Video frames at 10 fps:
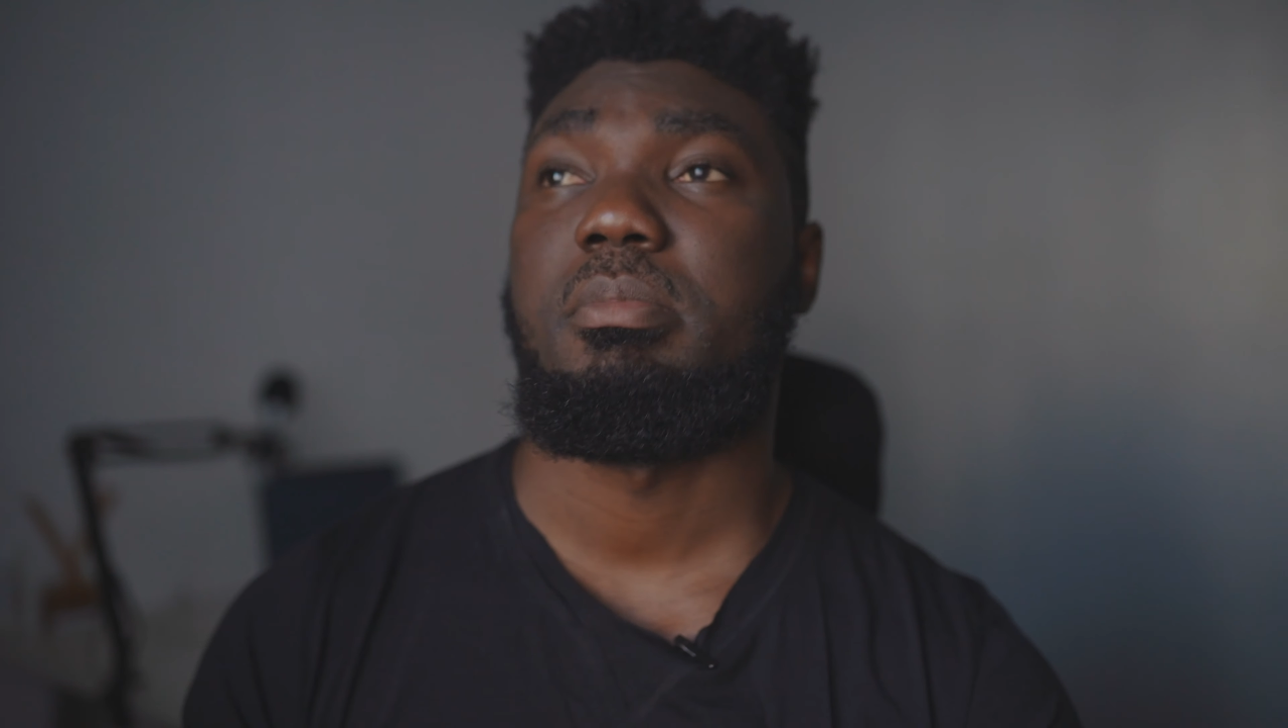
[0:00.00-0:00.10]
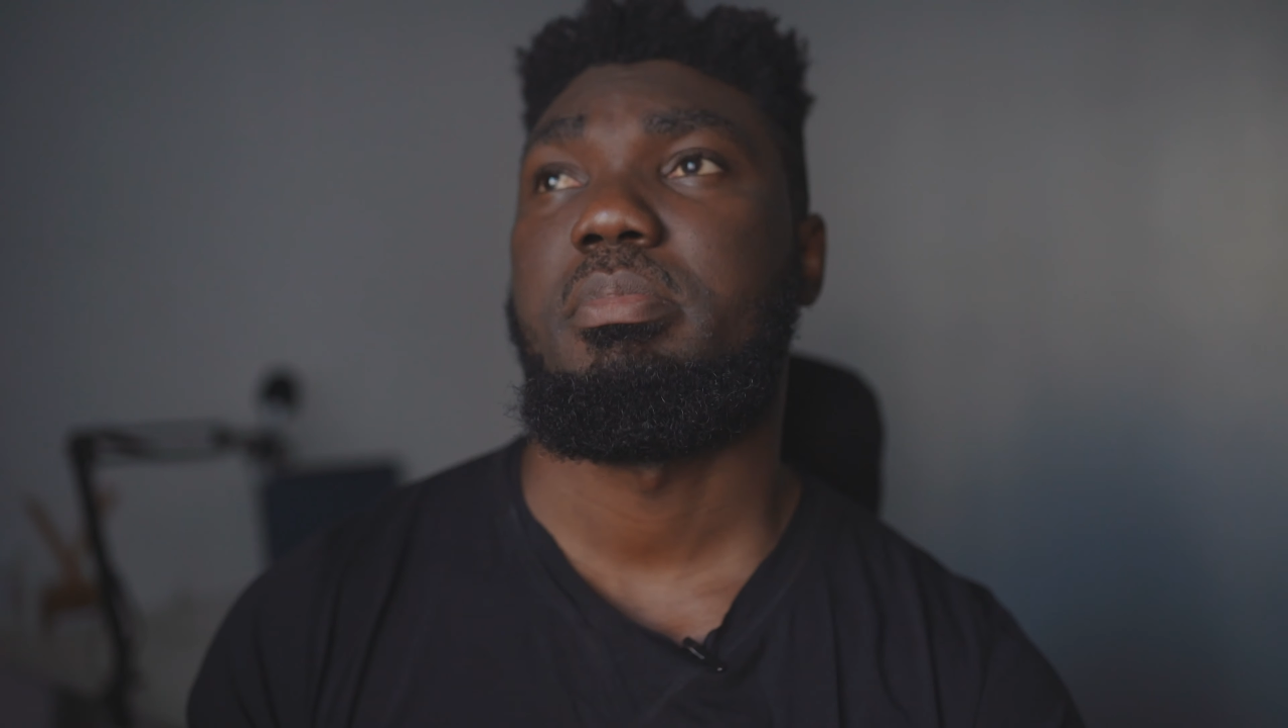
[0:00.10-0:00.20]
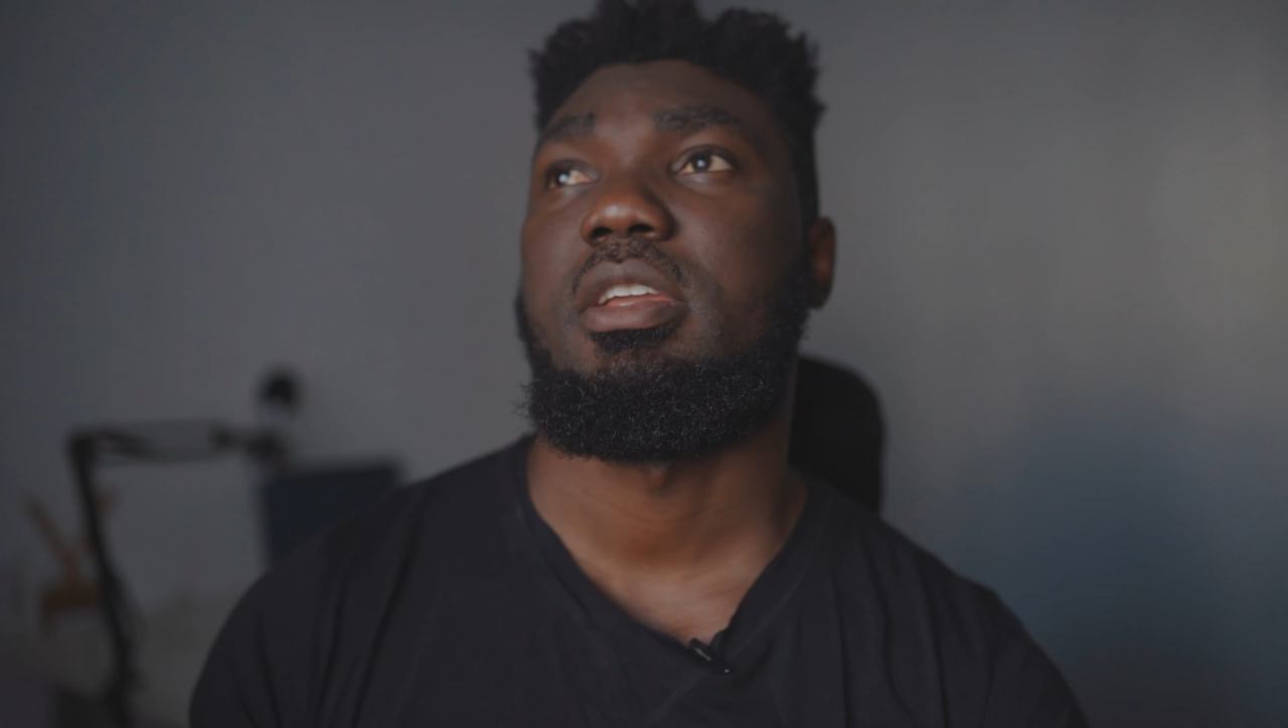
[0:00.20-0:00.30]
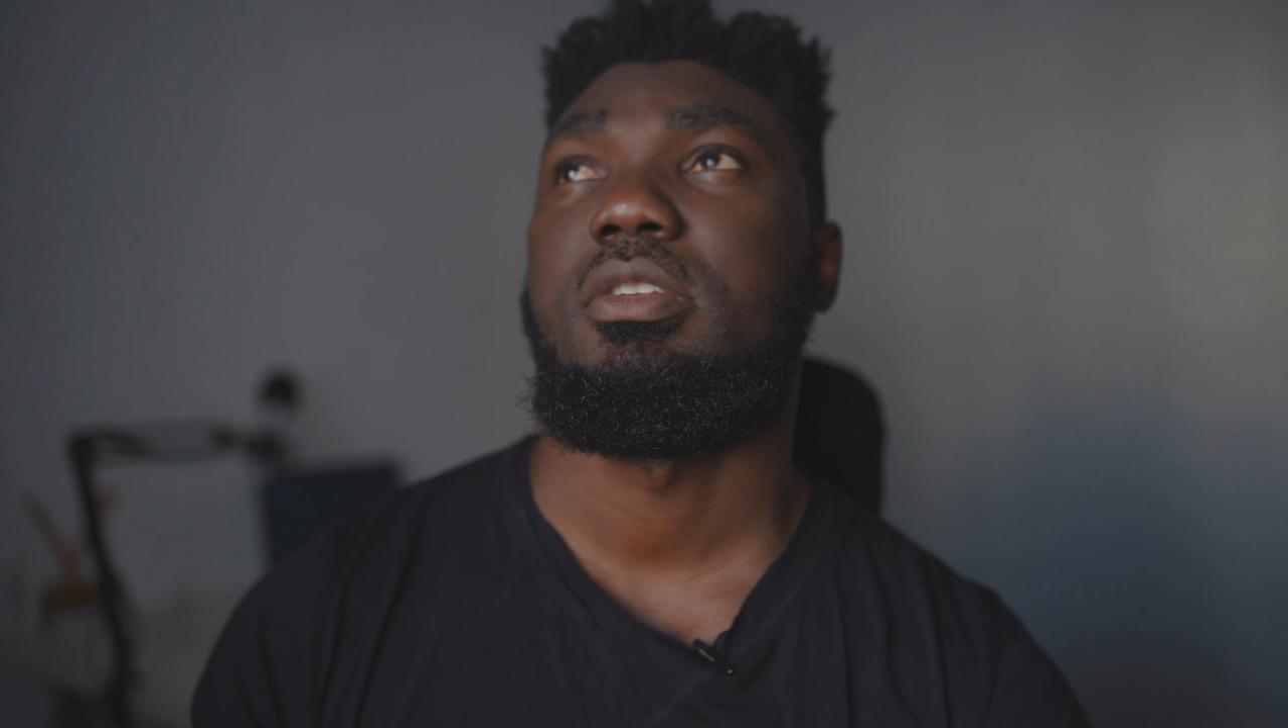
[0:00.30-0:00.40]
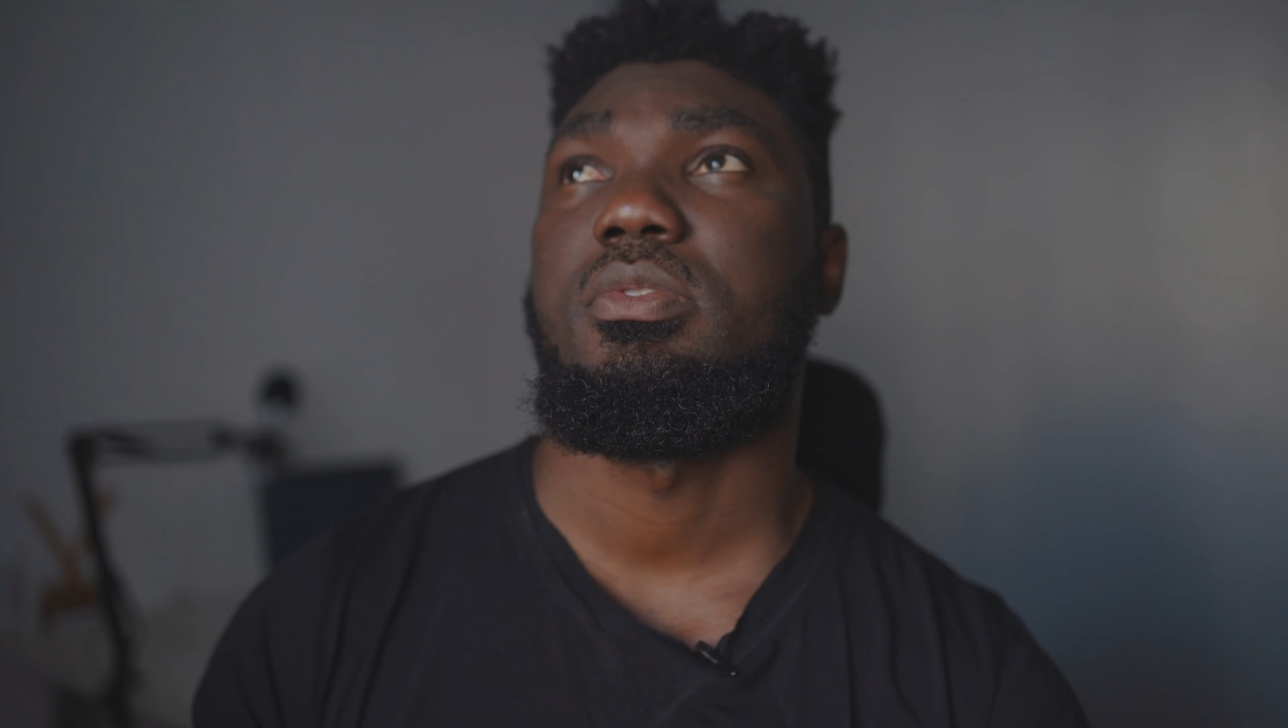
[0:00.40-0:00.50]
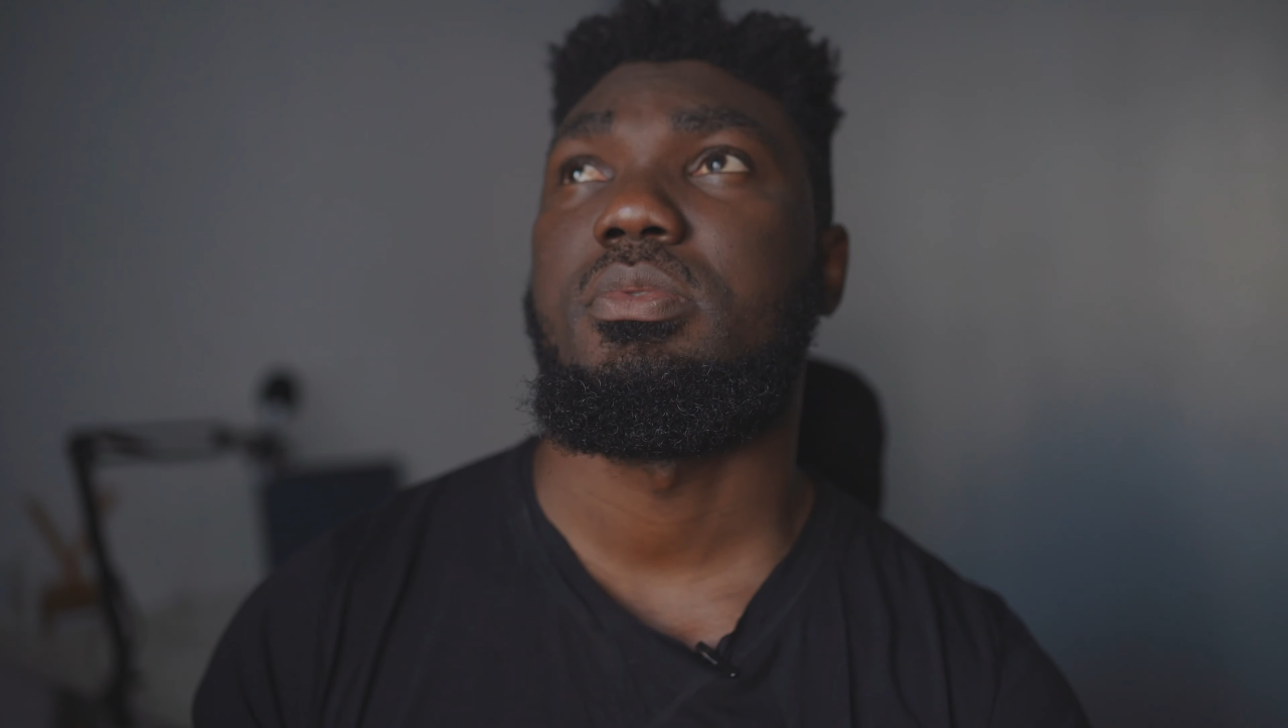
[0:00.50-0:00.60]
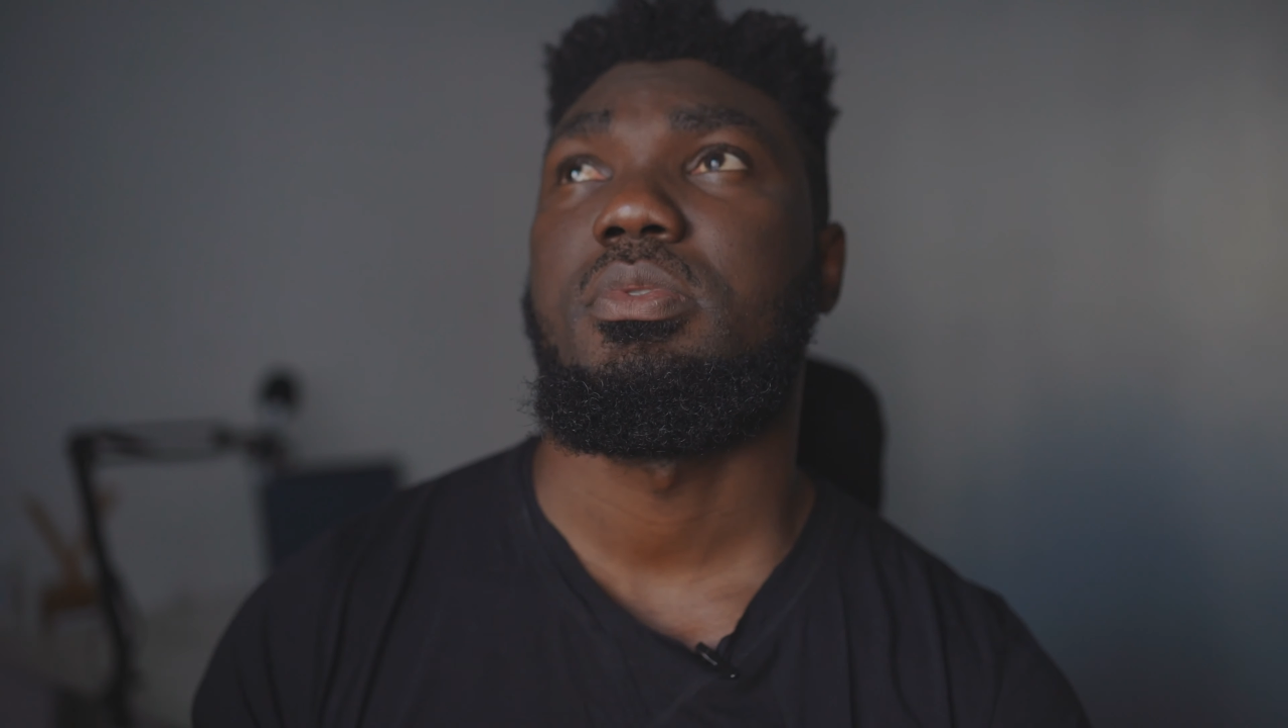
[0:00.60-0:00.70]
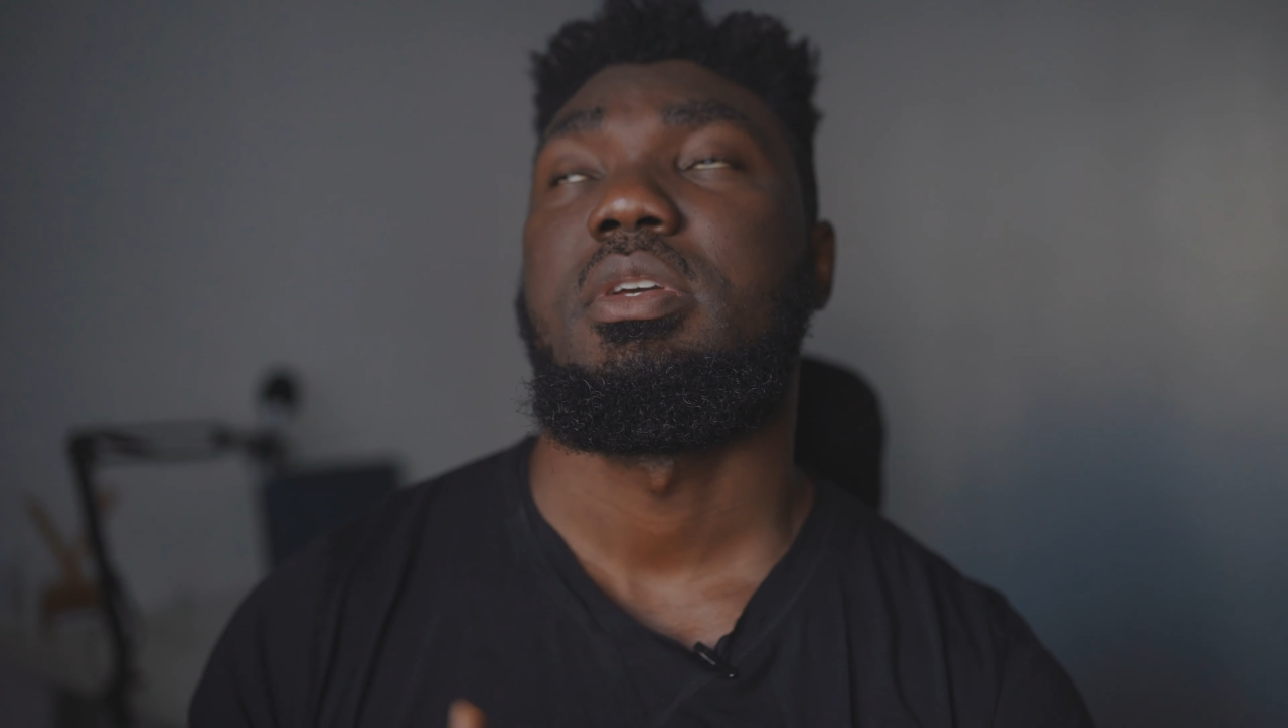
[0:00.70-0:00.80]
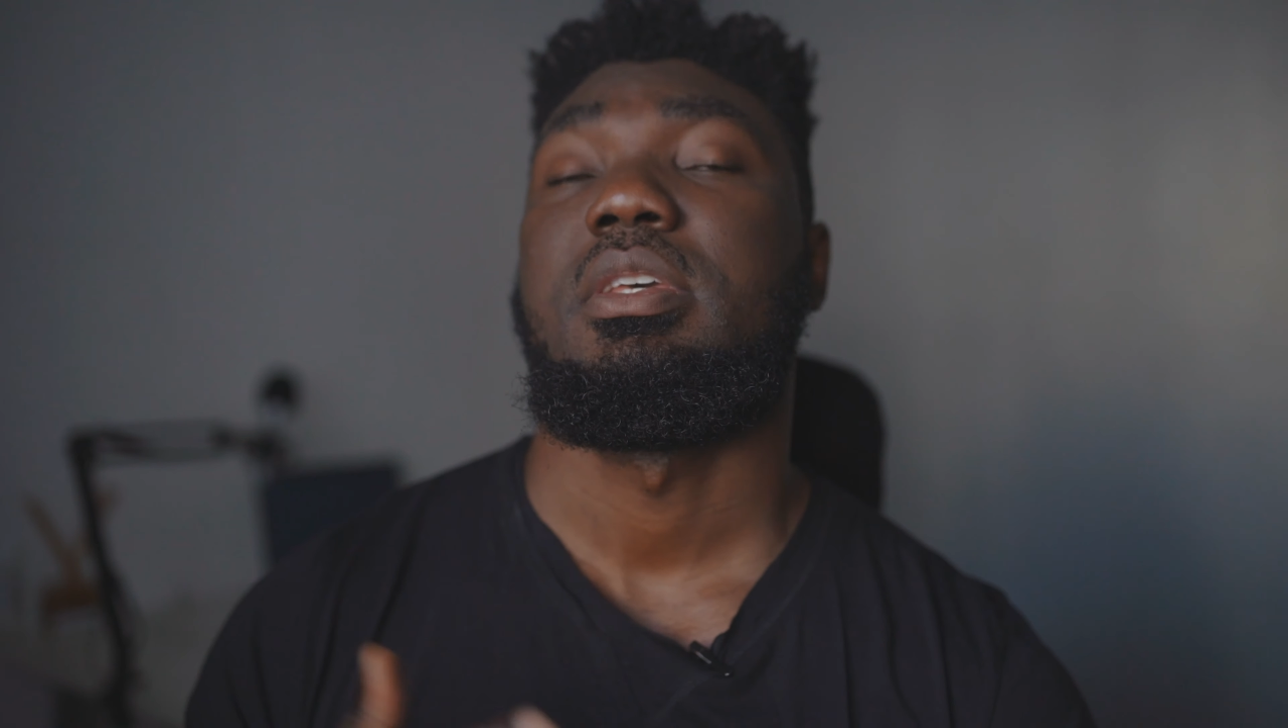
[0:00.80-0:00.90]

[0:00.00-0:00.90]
paying you